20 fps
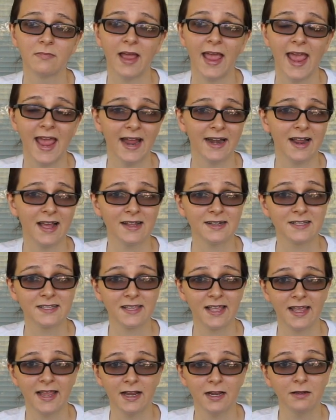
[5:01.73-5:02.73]
add-ons
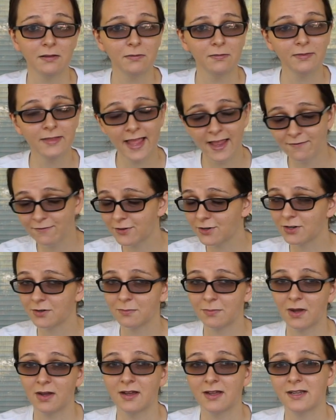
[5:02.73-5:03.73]
like lavender
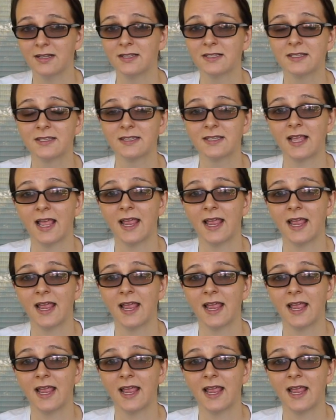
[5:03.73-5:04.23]
buds